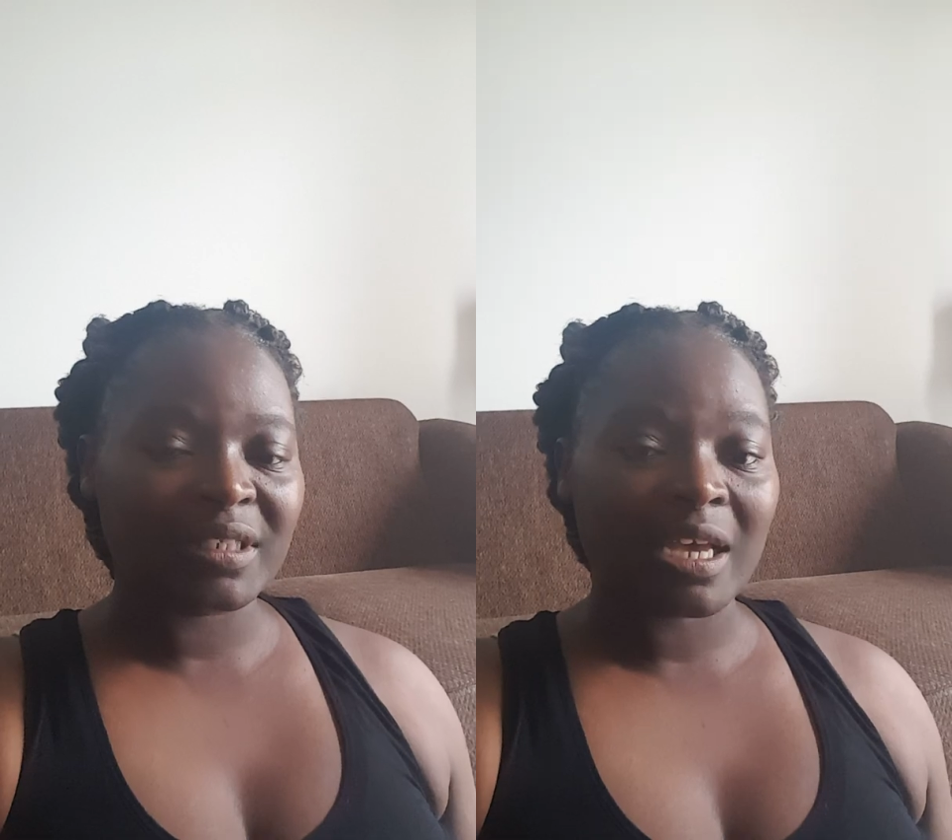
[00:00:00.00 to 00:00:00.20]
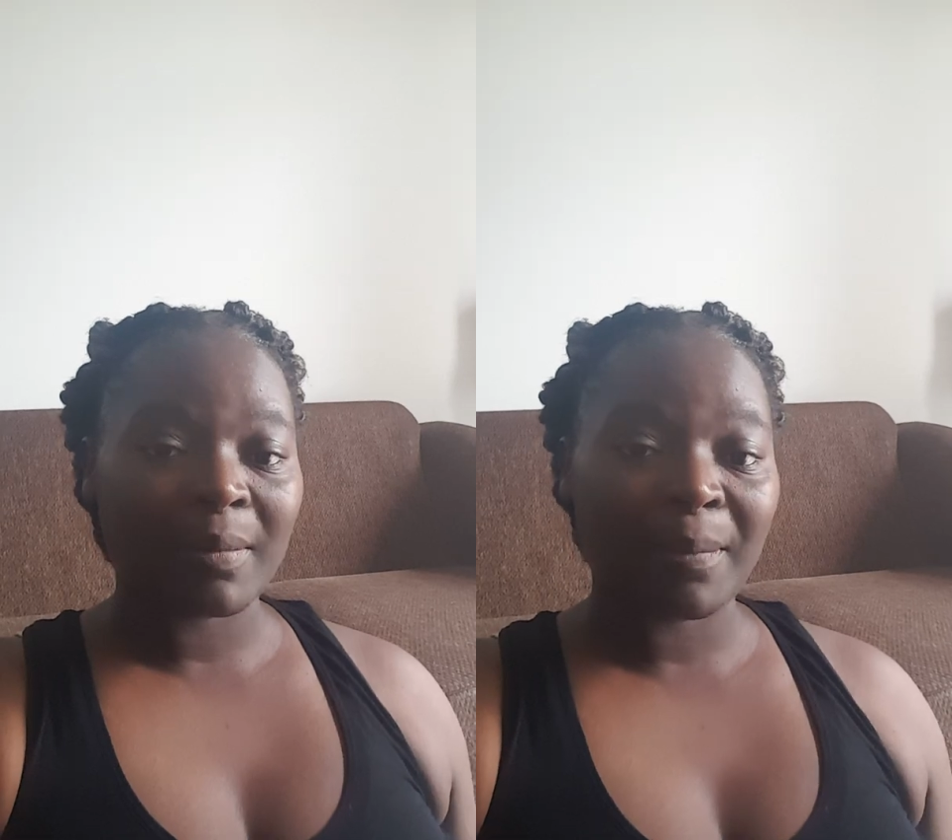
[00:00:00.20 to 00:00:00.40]

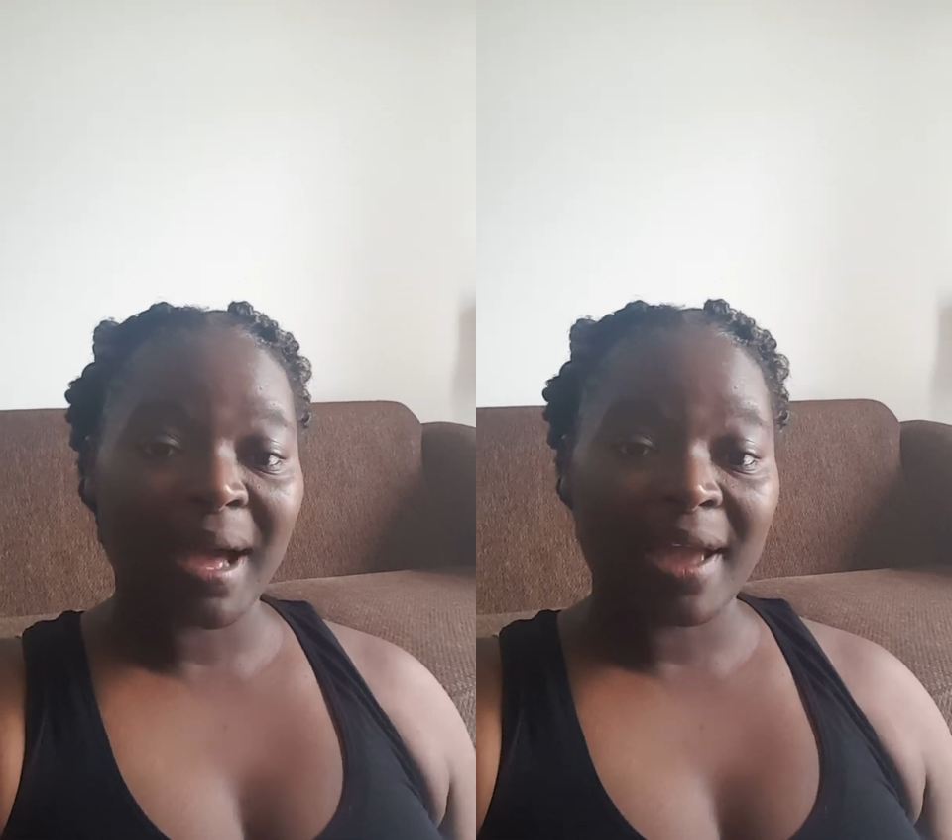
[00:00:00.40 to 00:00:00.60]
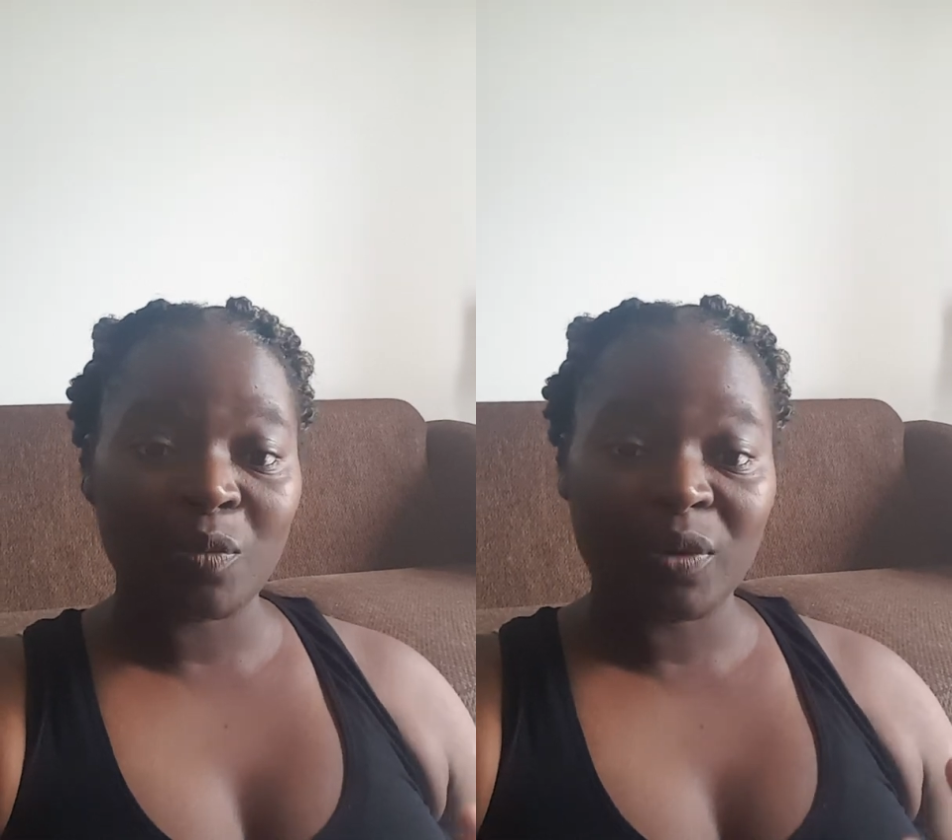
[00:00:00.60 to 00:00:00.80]
coming
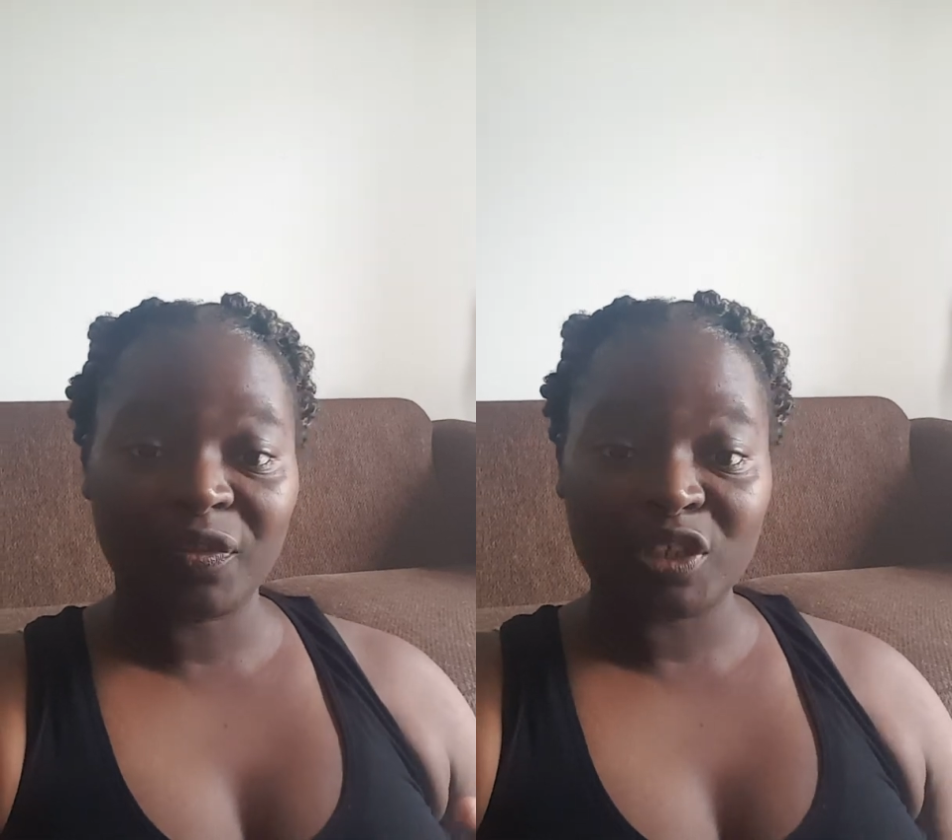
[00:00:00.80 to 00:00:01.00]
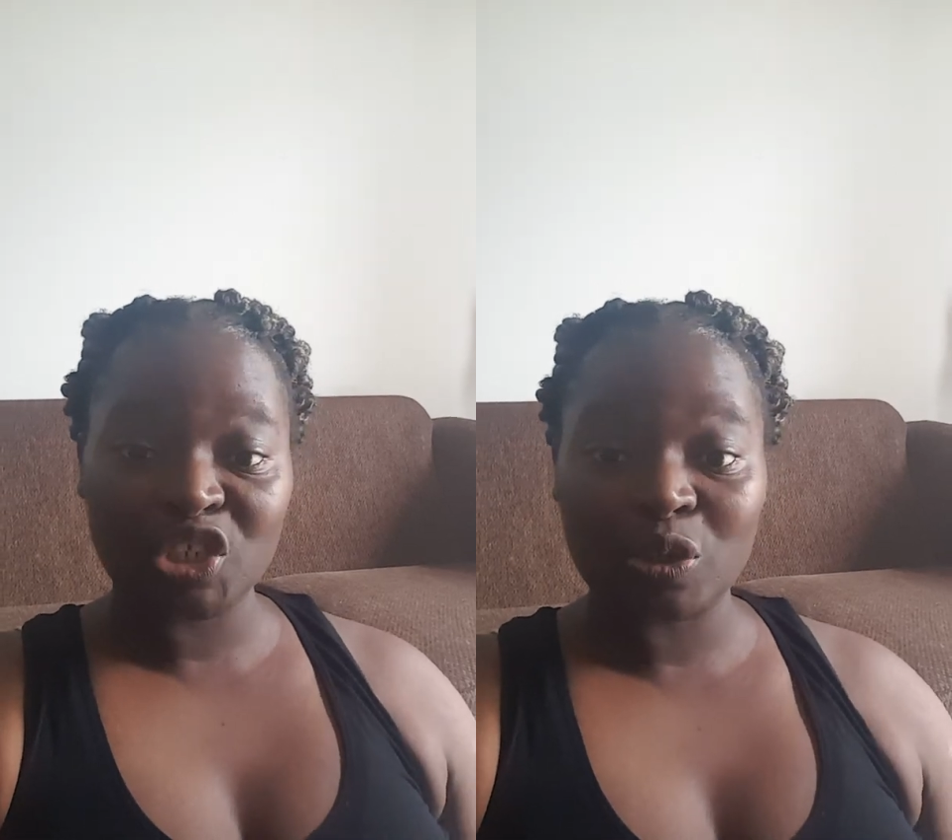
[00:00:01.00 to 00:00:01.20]
by with
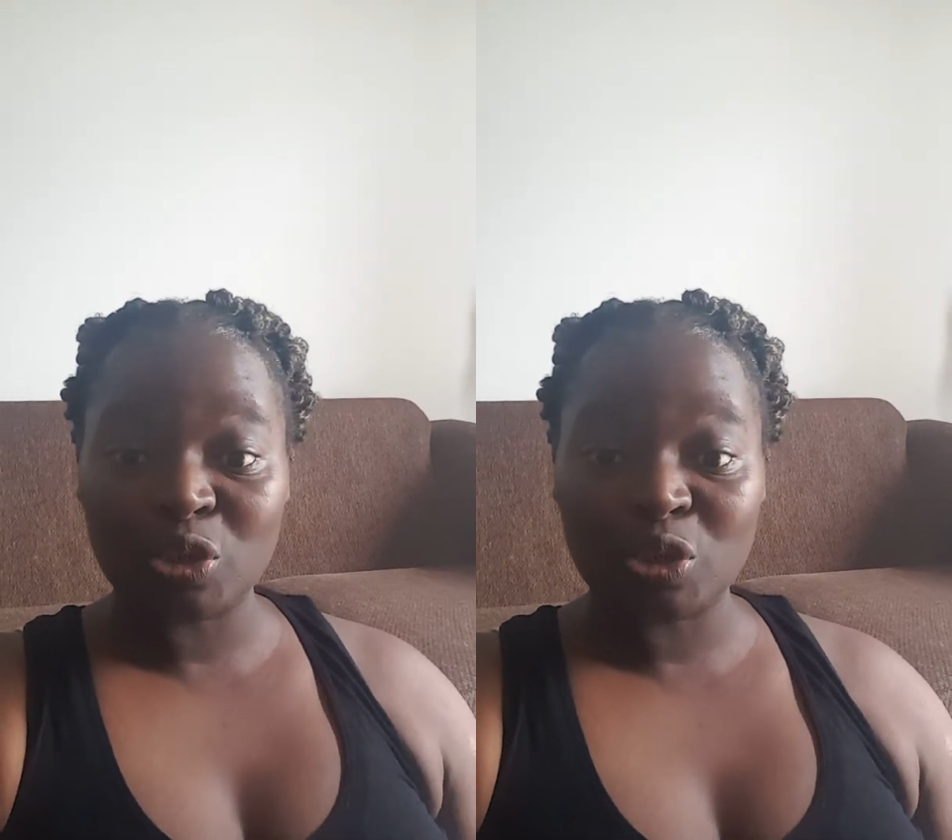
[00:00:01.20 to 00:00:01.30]
the shoe,